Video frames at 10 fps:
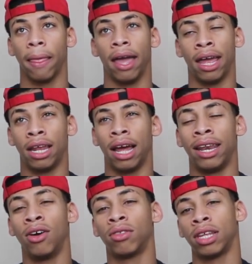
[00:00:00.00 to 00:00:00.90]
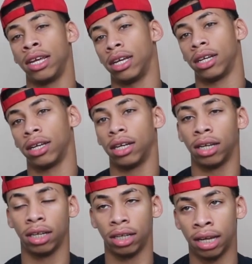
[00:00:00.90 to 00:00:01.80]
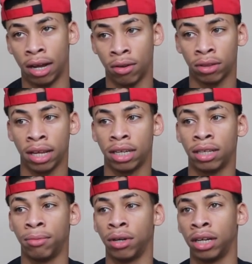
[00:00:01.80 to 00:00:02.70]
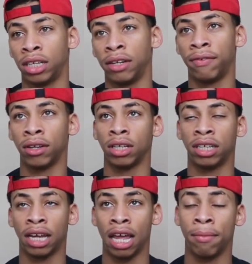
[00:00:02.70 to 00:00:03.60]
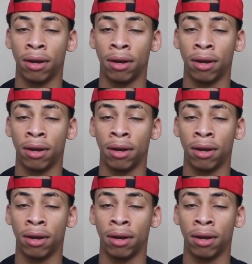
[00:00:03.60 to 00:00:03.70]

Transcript: and I don't think Sabrina, she felt the same.